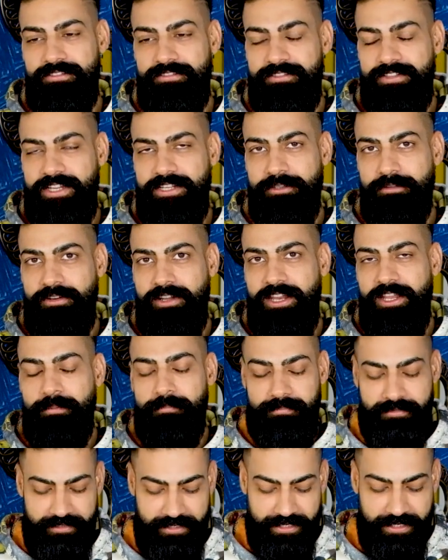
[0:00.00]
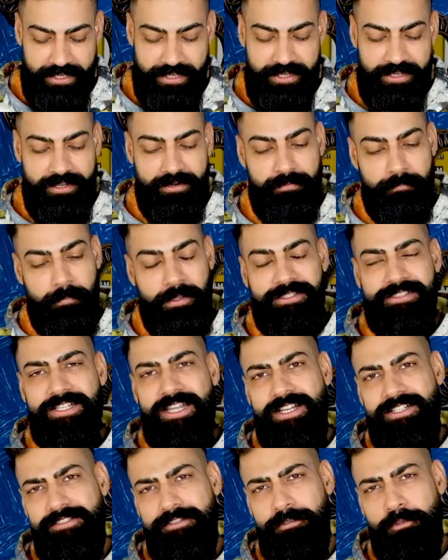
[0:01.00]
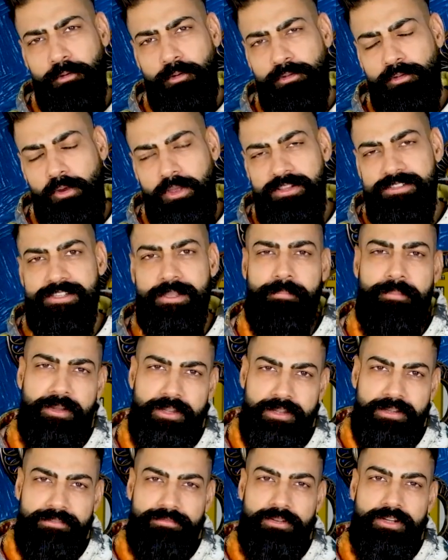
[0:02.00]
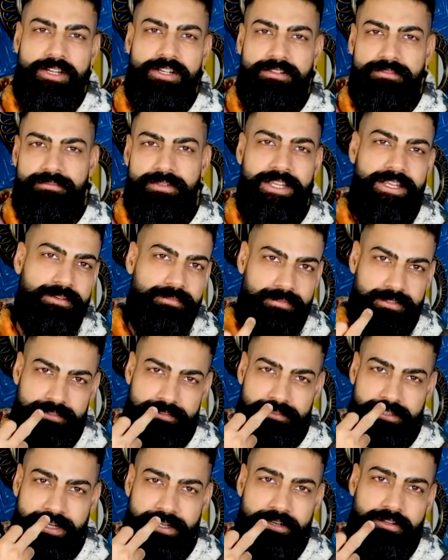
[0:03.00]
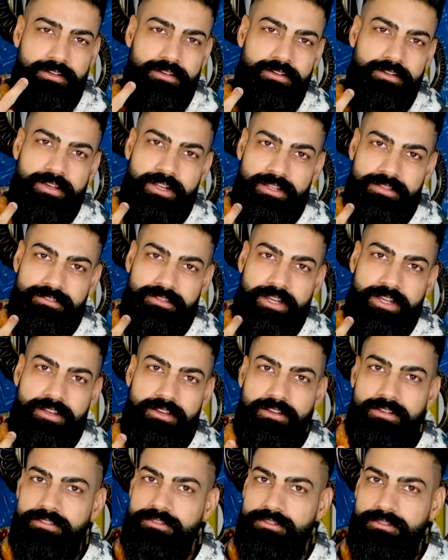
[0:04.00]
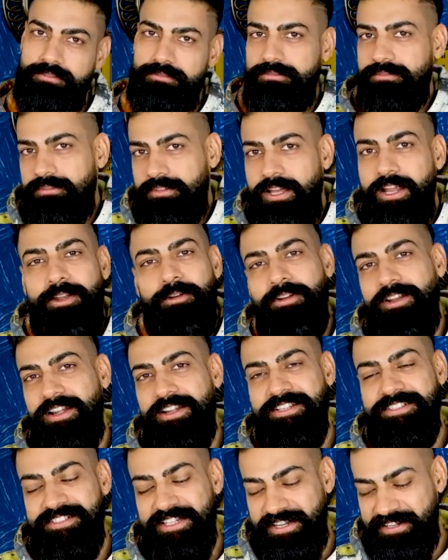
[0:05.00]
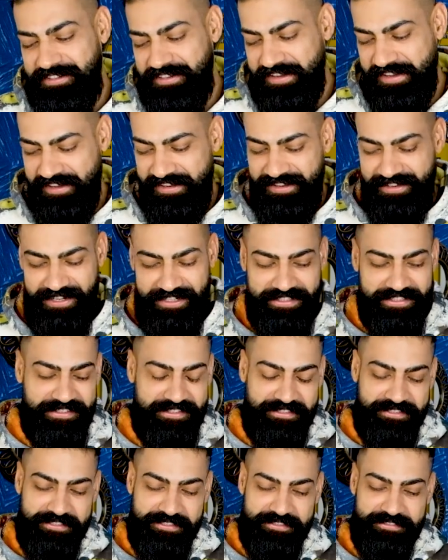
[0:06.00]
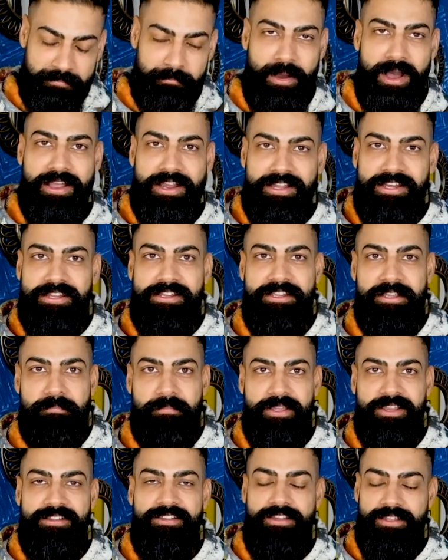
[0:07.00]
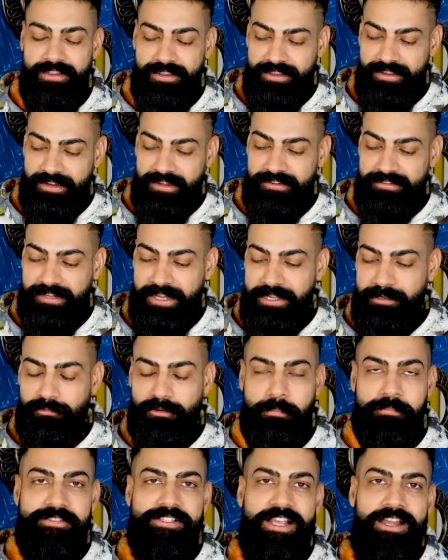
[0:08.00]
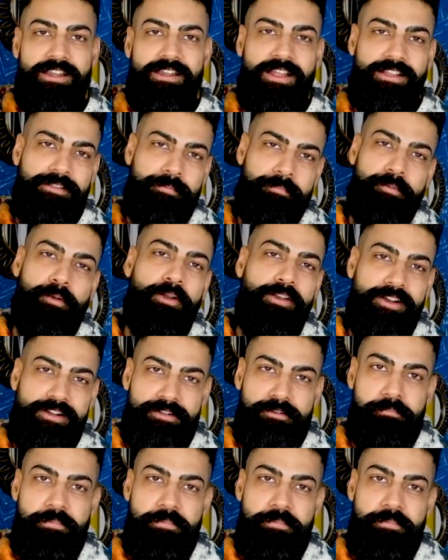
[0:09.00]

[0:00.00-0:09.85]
that you claim and I need a mustache growth oil separately for it, like it's right here and it's right here. So I don't understand. I think it's just a marketing gimmick and trying to upsell another product to